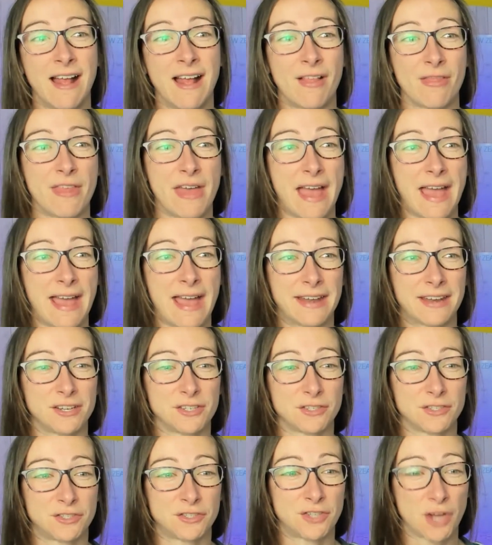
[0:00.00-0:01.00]
then
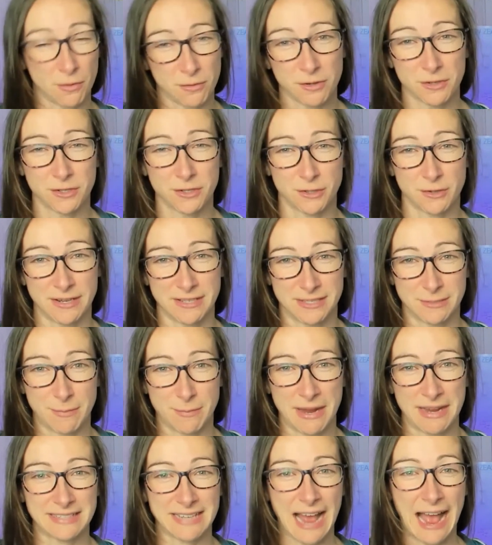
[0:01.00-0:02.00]
don't
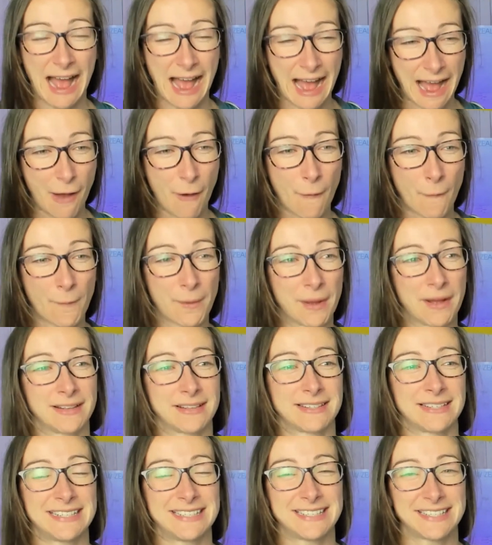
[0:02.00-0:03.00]
underestimate how
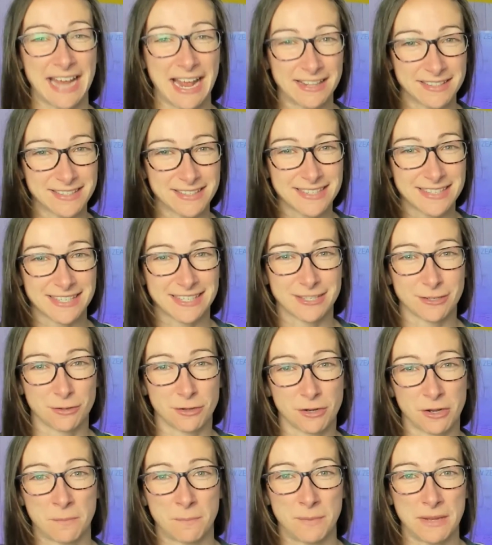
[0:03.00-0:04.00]
intense the
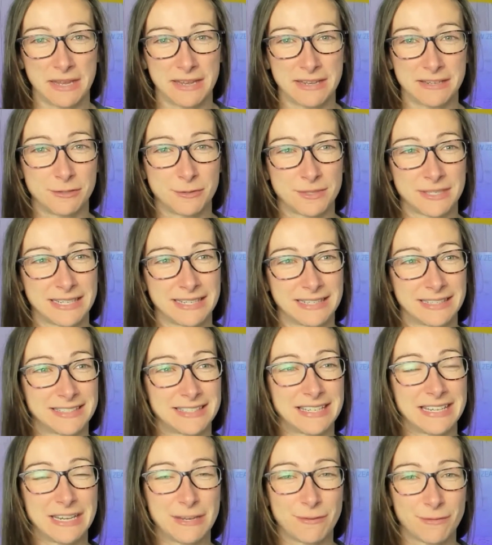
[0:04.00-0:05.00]
sun can be in New
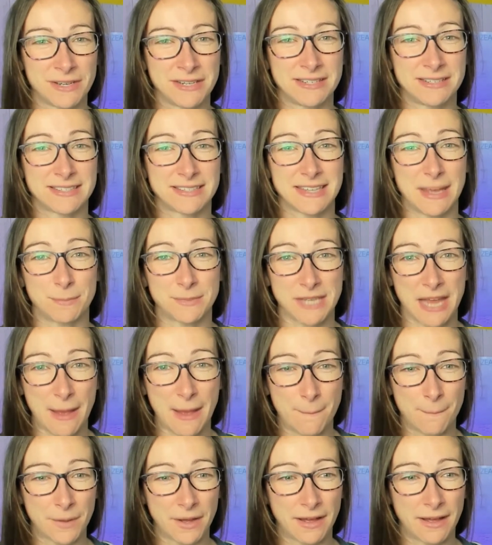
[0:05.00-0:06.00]
Zealand, even in
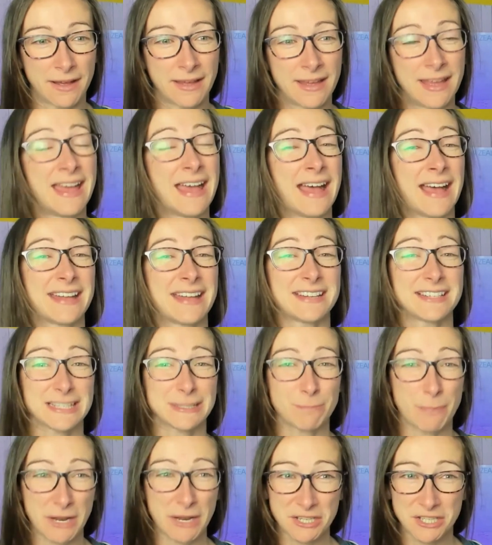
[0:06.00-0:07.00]
September, and
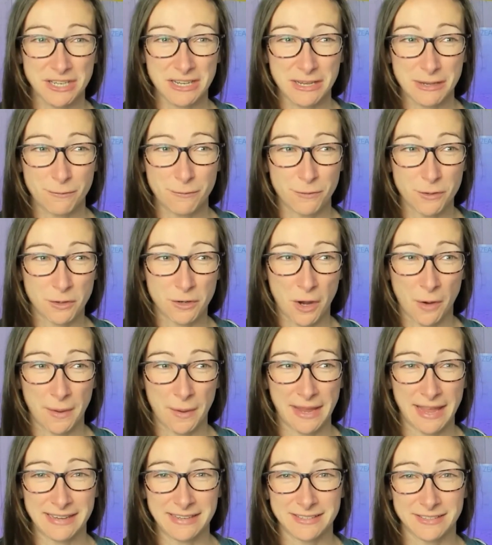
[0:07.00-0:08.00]
especially if you're
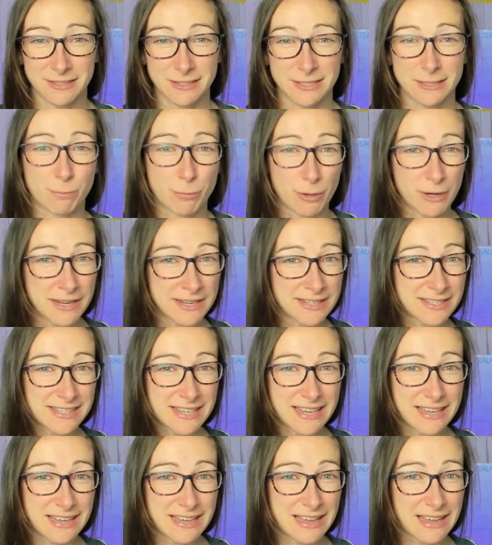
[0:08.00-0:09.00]
going in spring
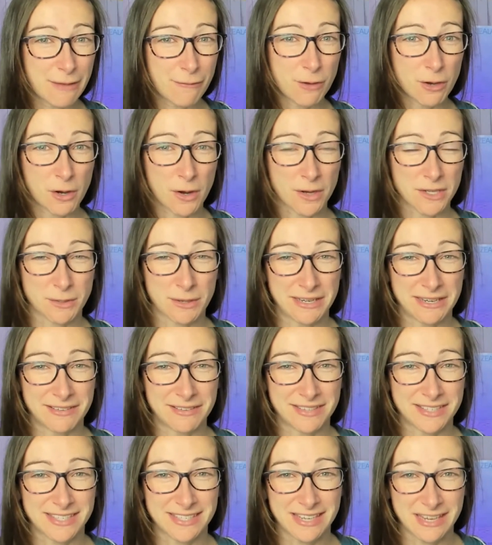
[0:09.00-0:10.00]
skiing, if you're going to any of
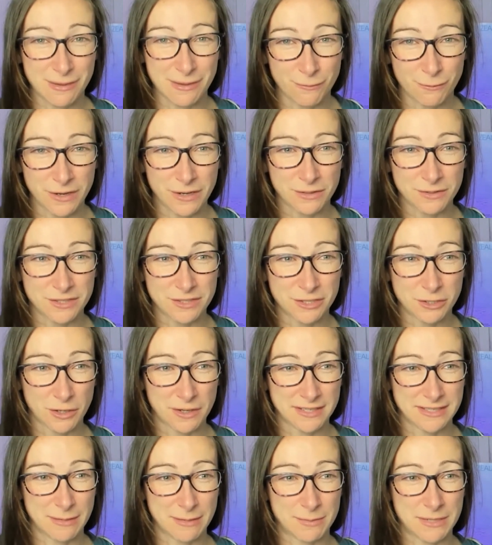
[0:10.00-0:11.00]
the ski fields
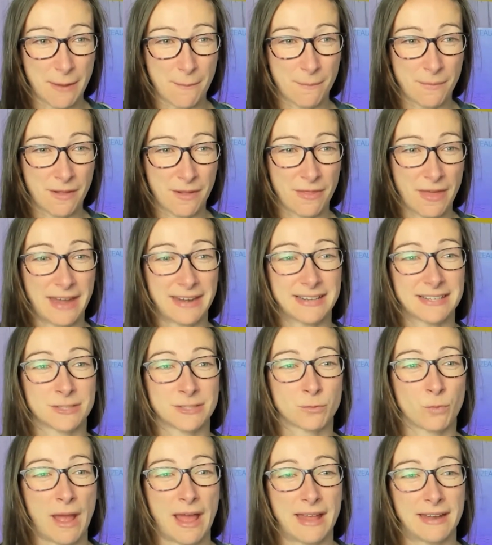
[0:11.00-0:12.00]
during September, that is
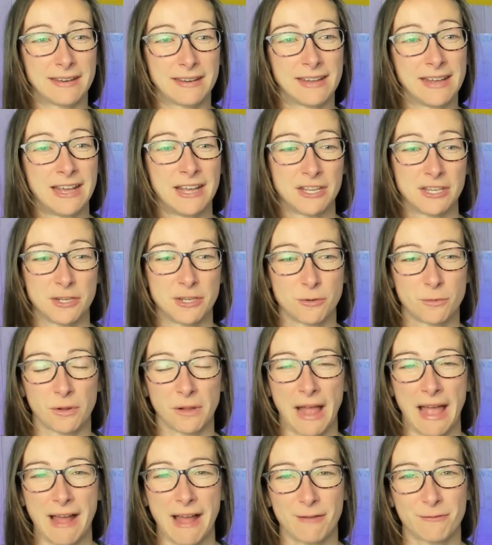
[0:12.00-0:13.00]
when you
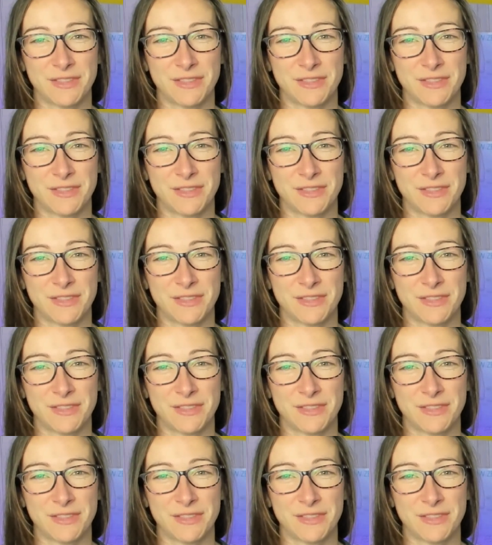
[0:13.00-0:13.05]
will have